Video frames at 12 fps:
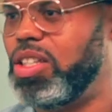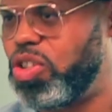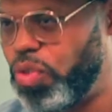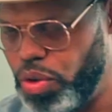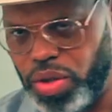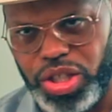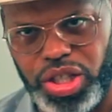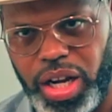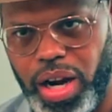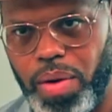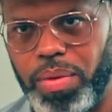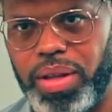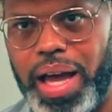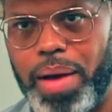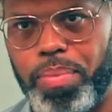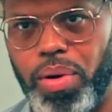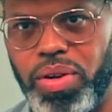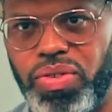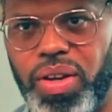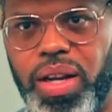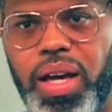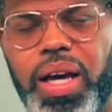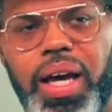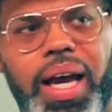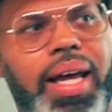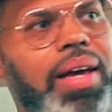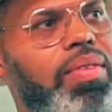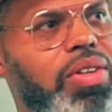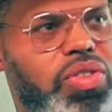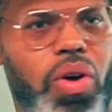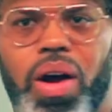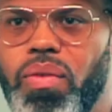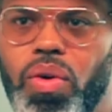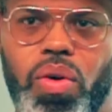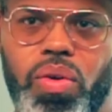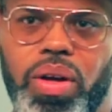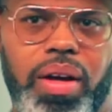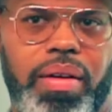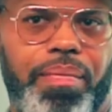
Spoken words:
for you to share it with that person. And even the song I wrote